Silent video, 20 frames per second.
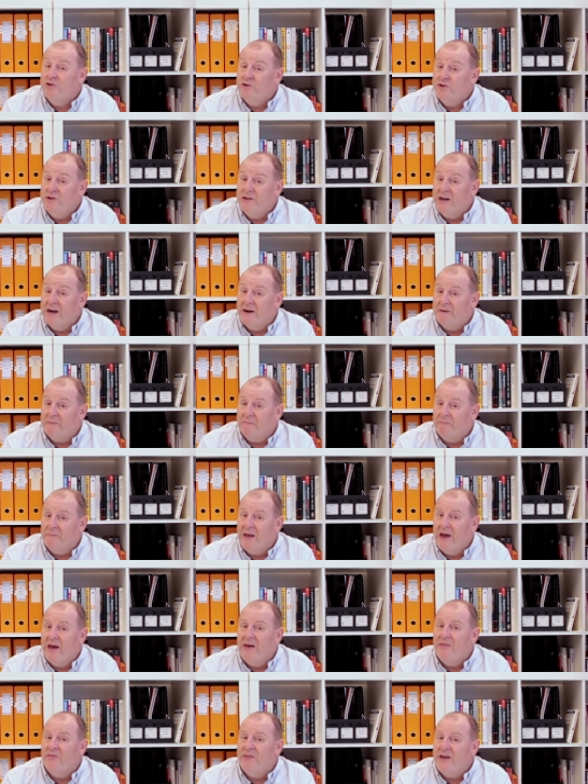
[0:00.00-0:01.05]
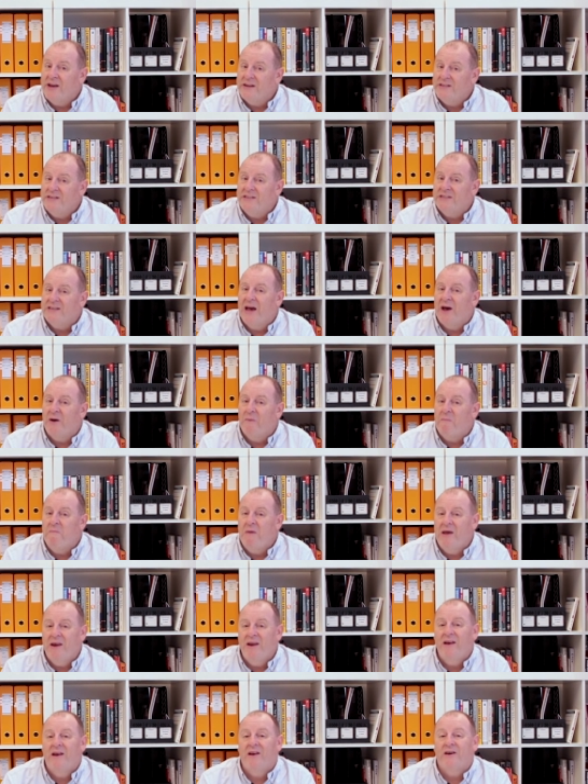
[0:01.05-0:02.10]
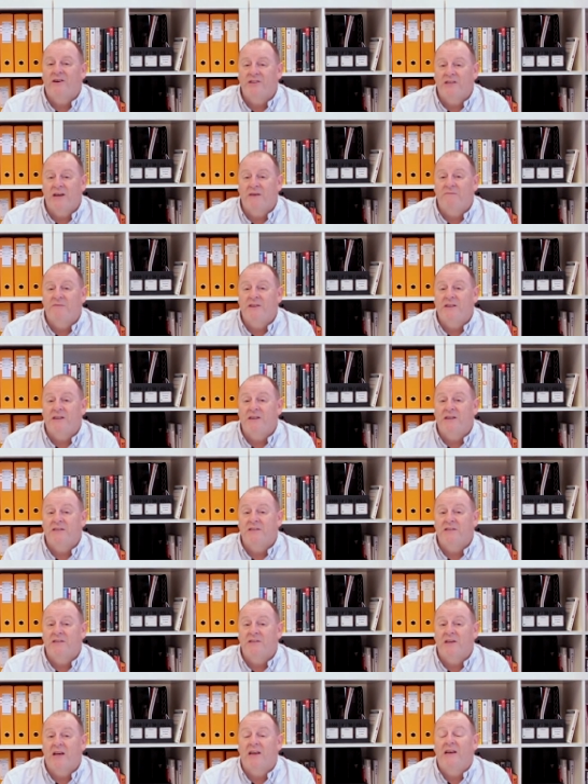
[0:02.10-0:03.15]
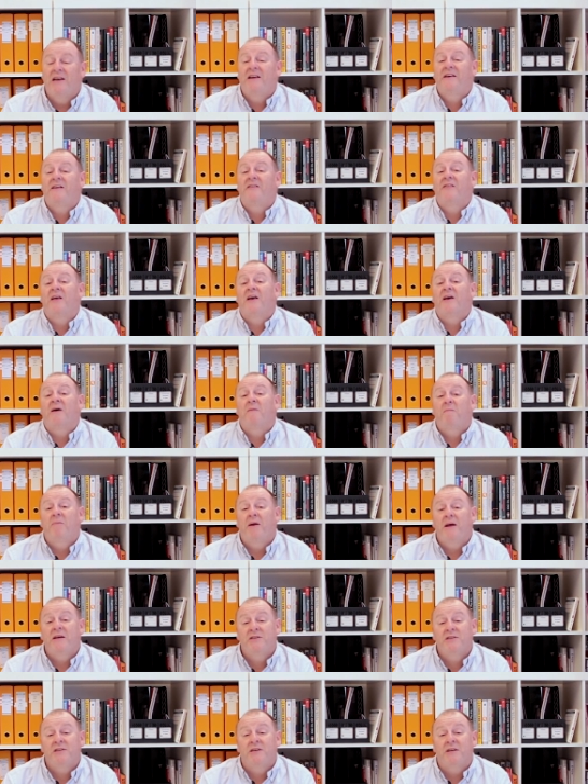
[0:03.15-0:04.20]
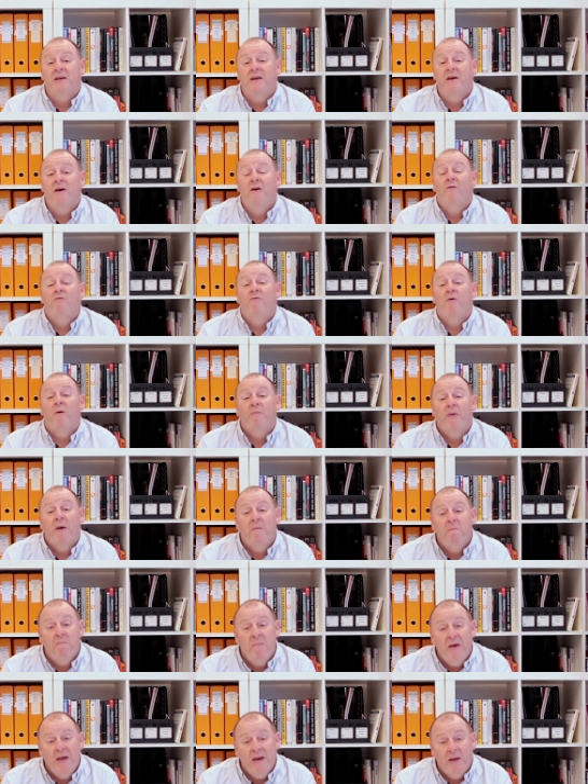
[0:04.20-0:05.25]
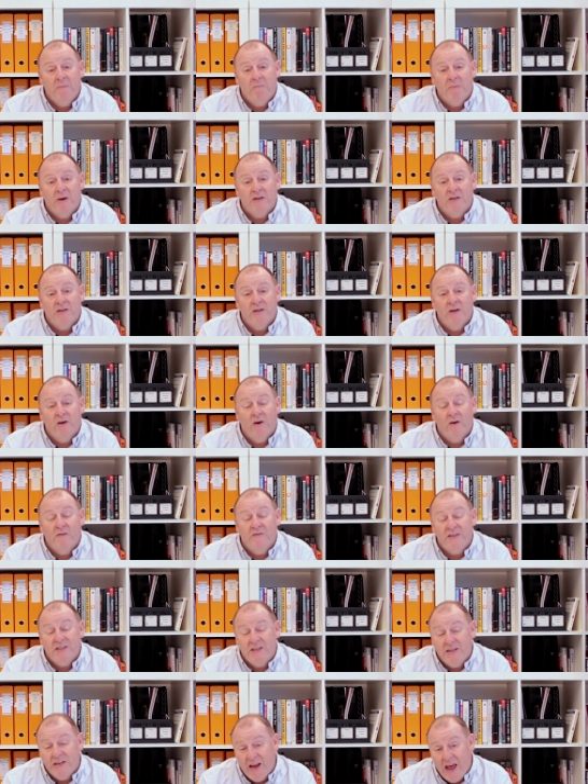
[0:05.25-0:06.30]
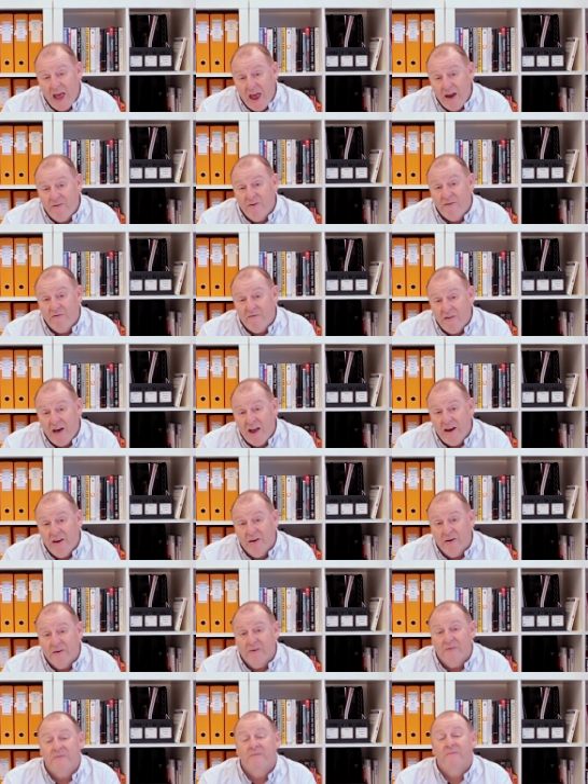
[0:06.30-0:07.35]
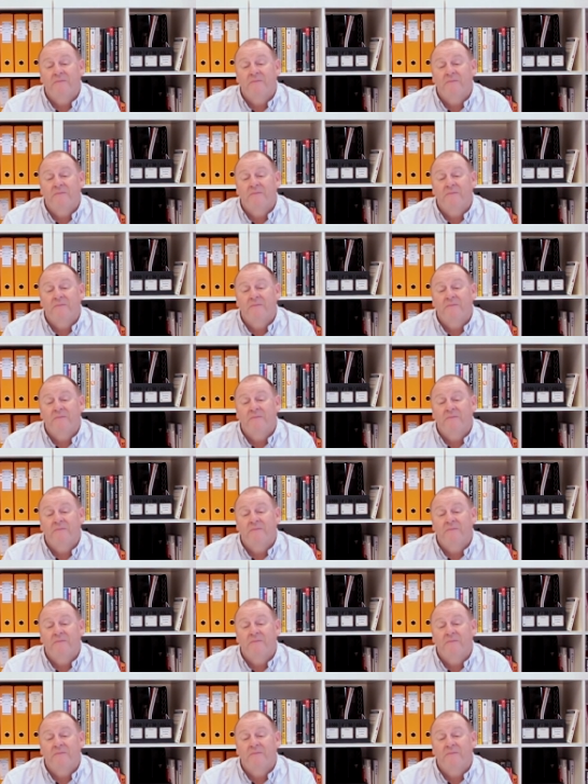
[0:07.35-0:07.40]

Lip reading: true, Darren. And that is how many large advertisers are letting their complexity rob their media budget of its inherent value.